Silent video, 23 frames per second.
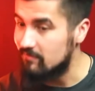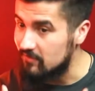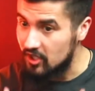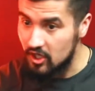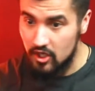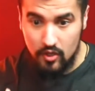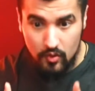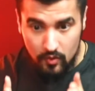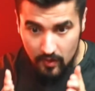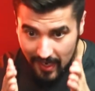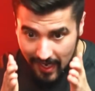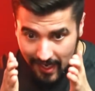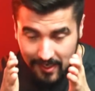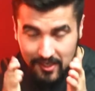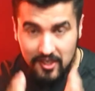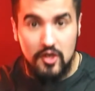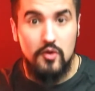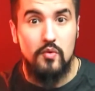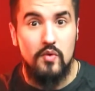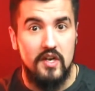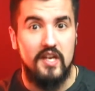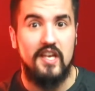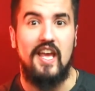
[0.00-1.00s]
you, and
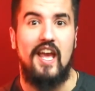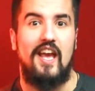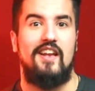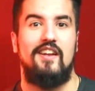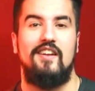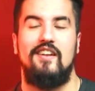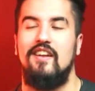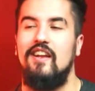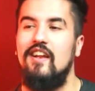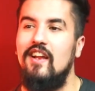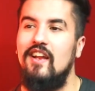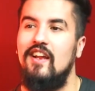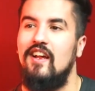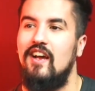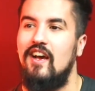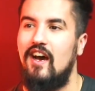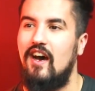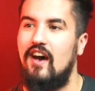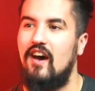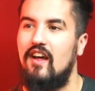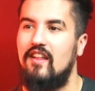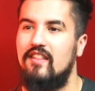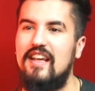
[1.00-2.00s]
you again.
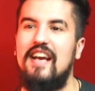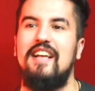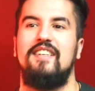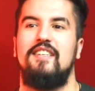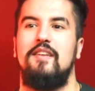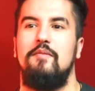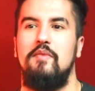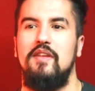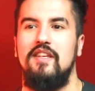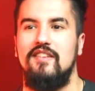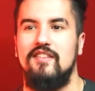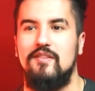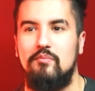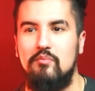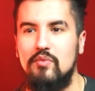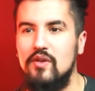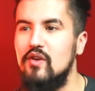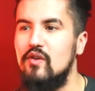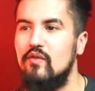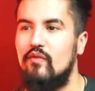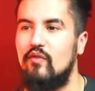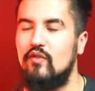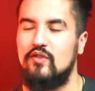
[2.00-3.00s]
Uh, that to me is
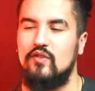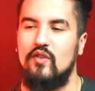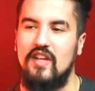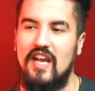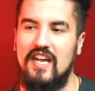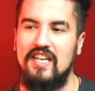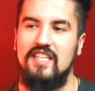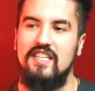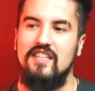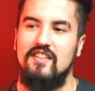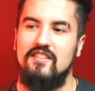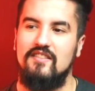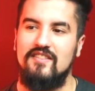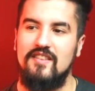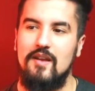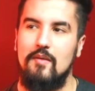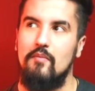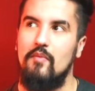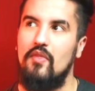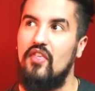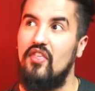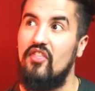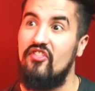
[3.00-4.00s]
beautiful. So the idea that
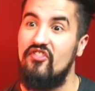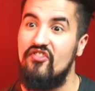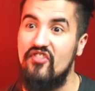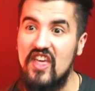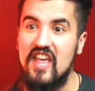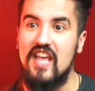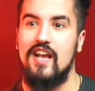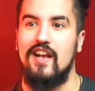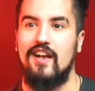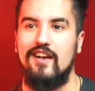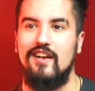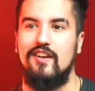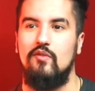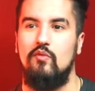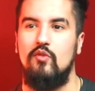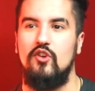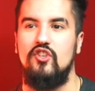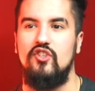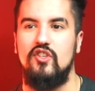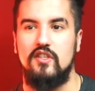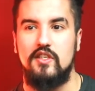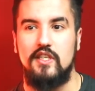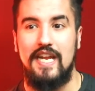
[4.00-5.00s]
something
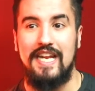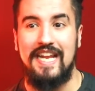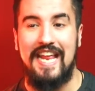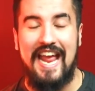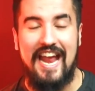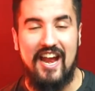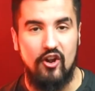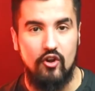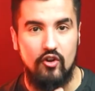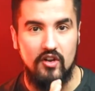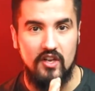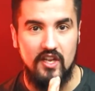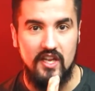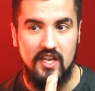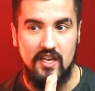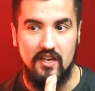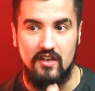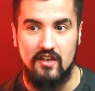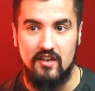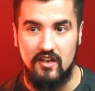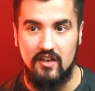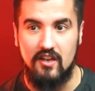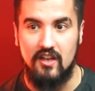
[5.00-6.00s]
would just
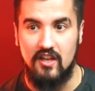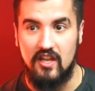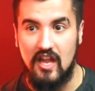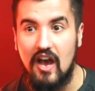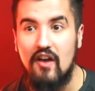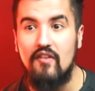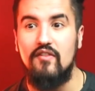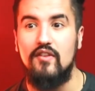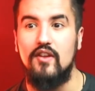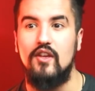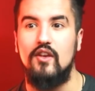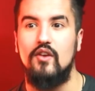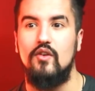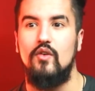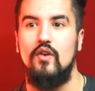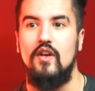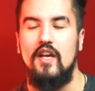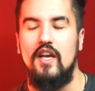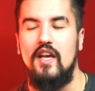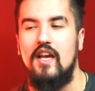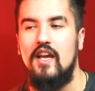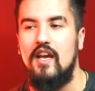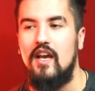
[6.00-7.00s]
inherently love you
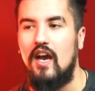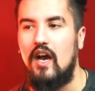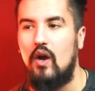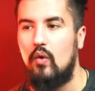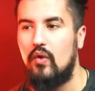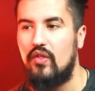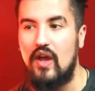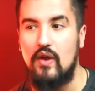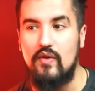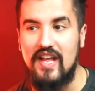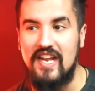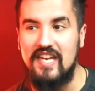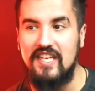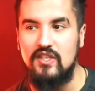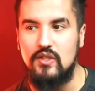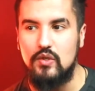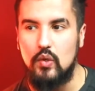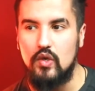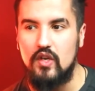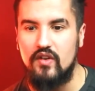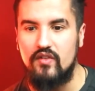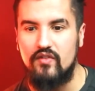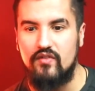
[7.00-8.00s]
uh, without any
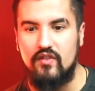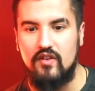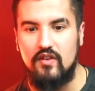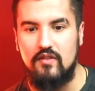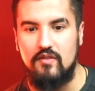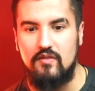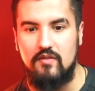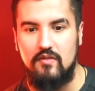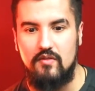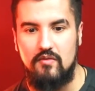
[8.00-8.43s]
sort of